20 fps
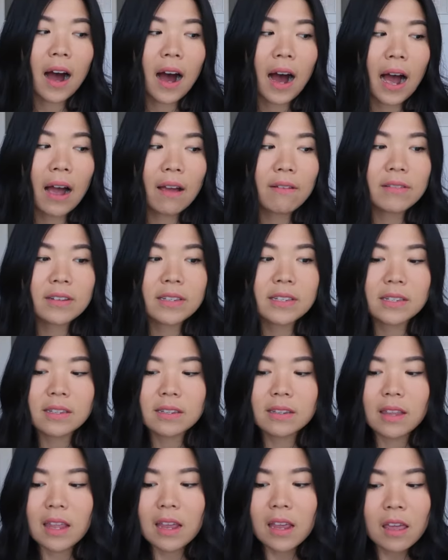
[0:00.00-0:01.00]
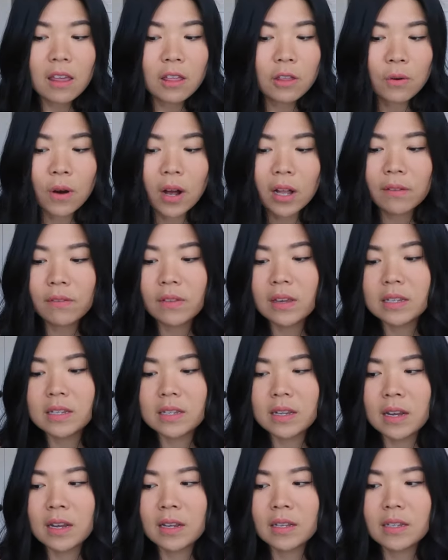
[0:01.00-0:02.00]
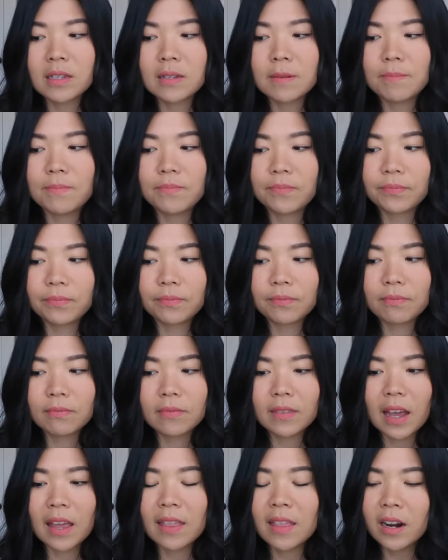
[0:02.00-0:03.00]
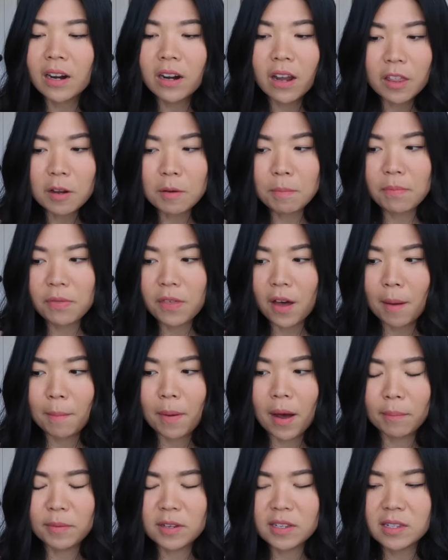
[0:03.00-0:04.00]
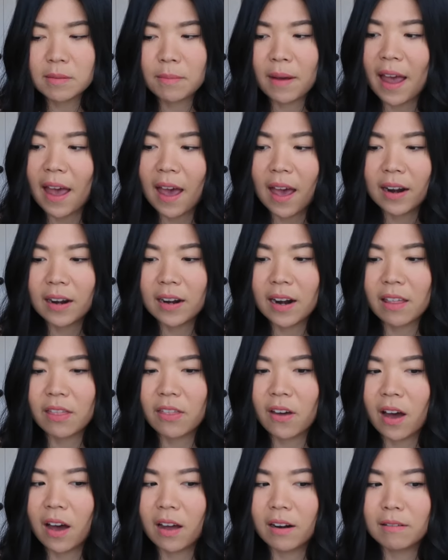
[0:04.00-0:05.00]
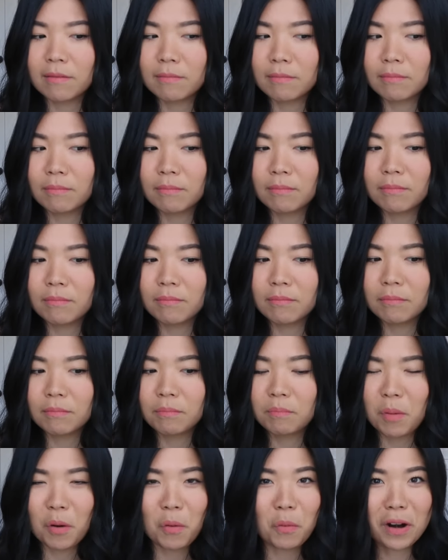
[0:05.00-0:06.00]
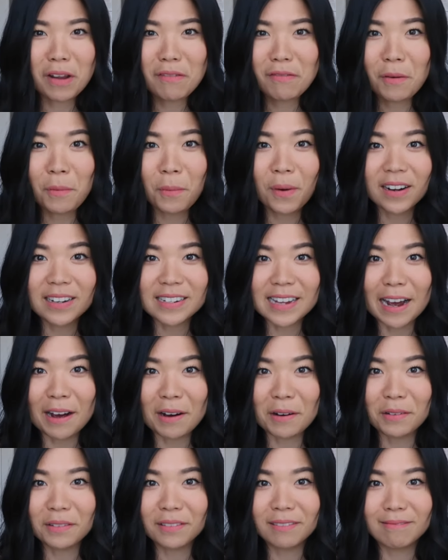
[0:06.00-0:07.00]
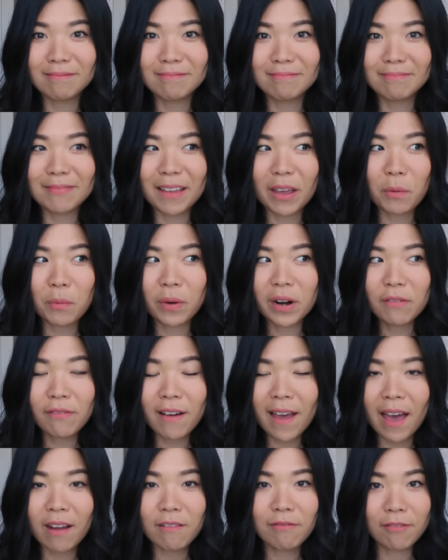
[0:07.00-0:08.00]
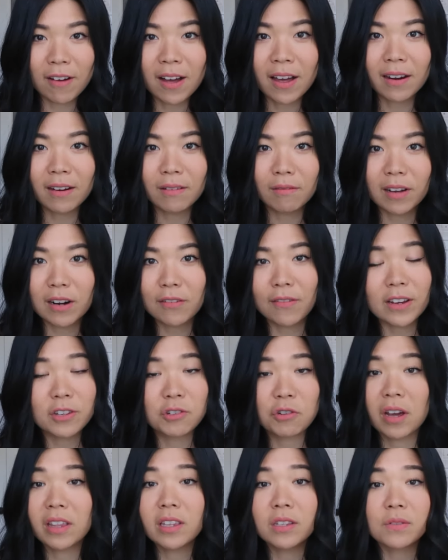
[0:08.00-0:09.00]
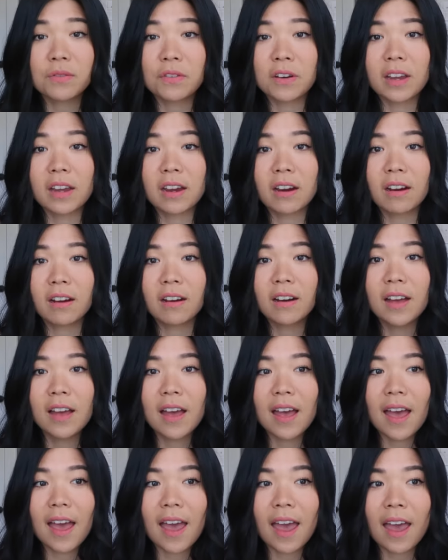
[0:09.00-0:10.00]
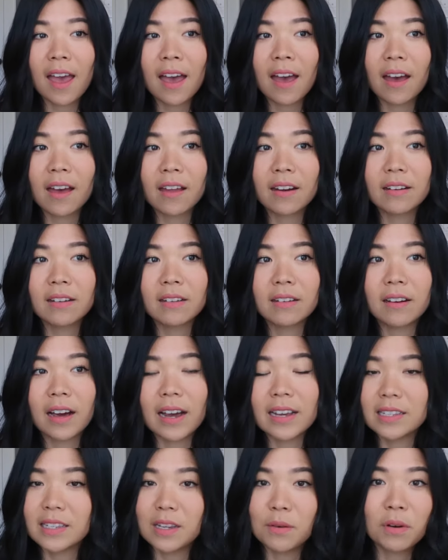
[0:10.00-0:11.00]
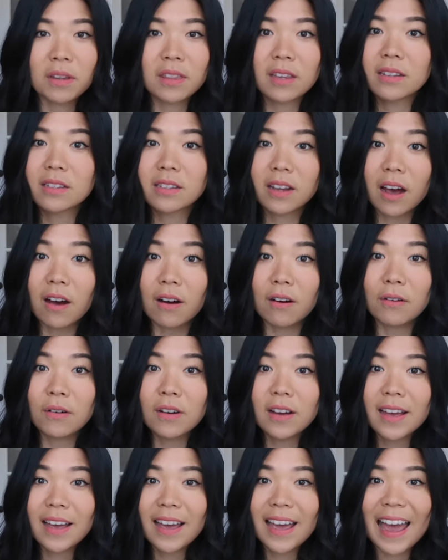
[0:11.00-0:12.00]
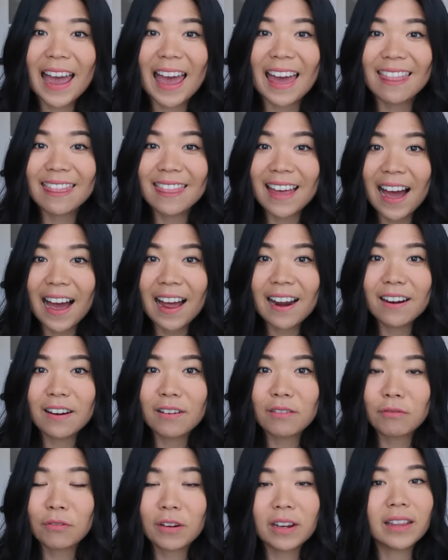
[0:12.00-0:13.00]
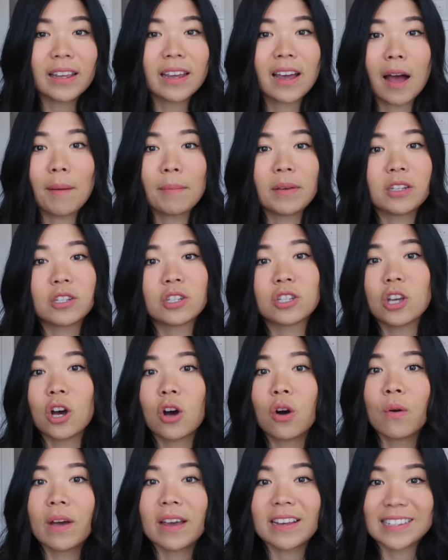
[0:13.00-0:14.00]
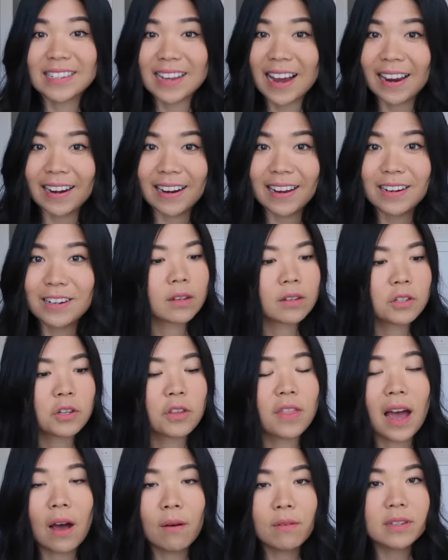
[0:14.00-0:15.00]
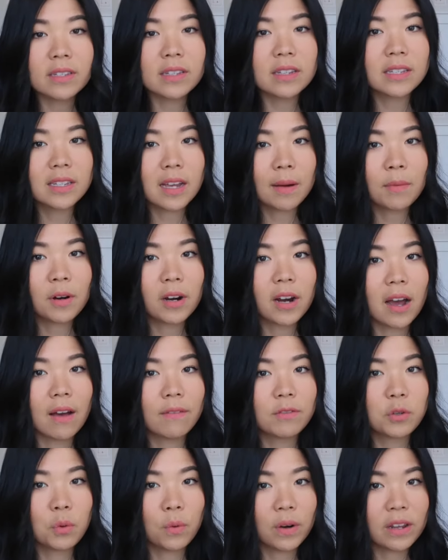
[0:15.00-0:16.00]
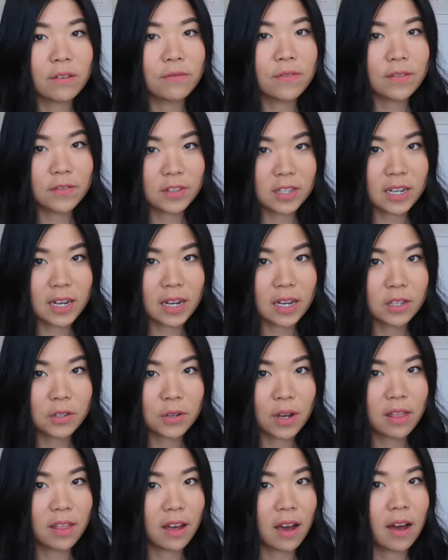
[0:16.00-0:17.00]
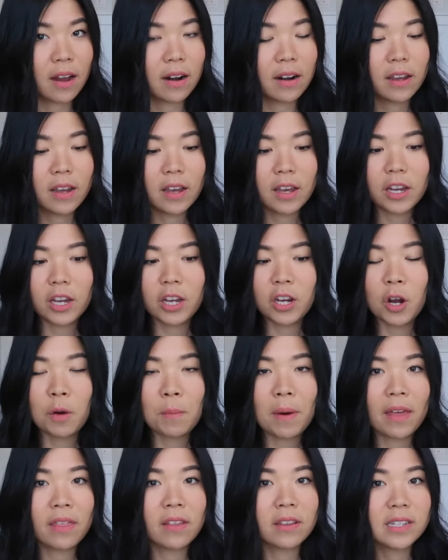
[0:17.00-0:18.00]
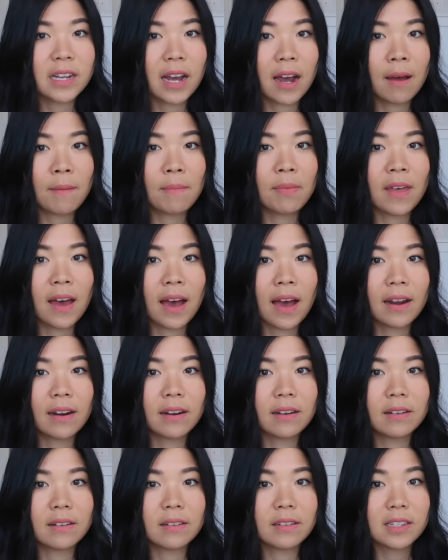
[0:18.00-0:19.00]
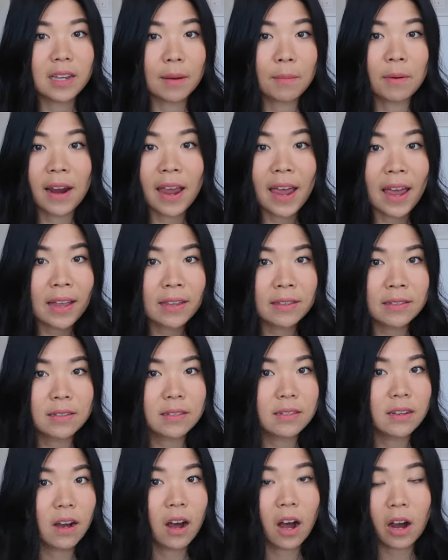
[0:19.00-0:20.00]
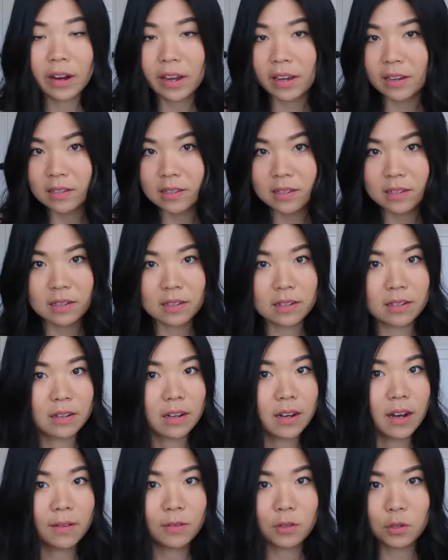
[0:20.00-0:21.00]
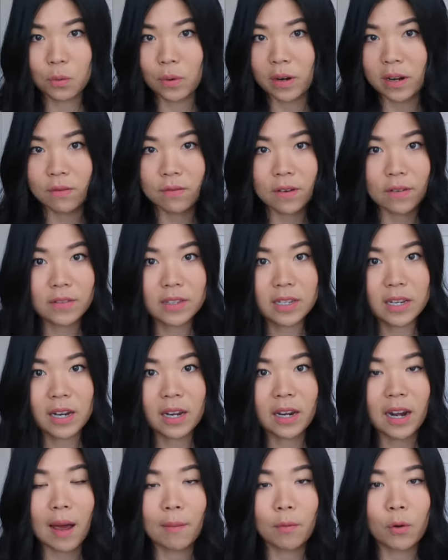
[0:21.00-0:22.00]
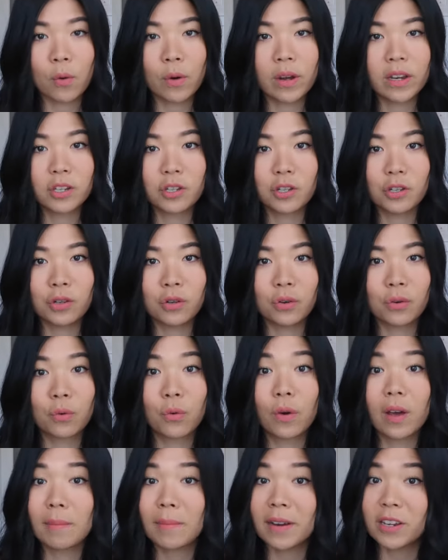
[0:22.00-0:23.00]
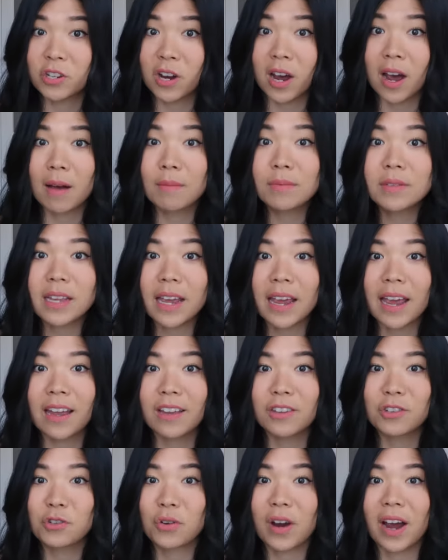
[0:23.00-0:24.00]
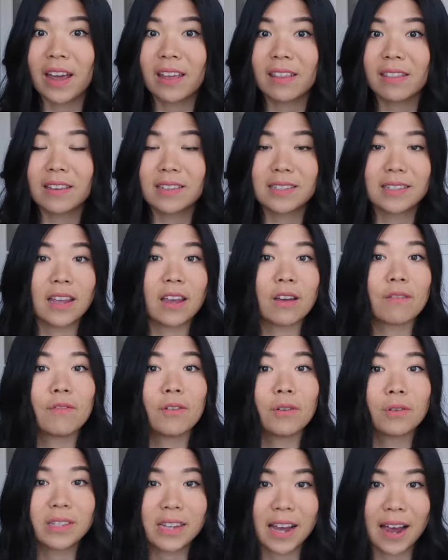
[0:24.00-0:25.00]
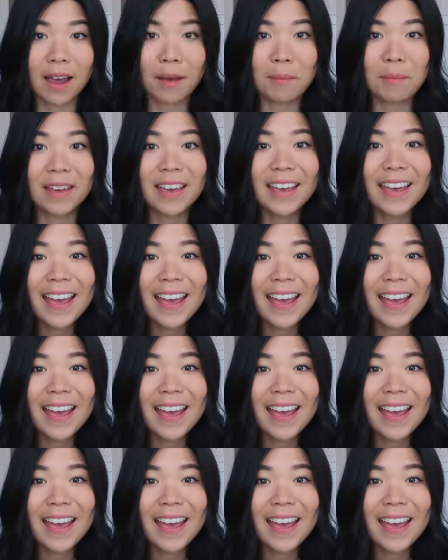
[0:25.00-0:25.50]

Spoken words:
I was thinking through all of these things, and then another thought popped into my head and I thought, but what if it worked out? Like, what if I had fun? What if I try this for a year and I see where things go? And that really got me so excited. So that was the summer of 2015. So I thought, you know, by the time that summer ends, August of 2015, I'm going to quit my jobs and try this thing full time.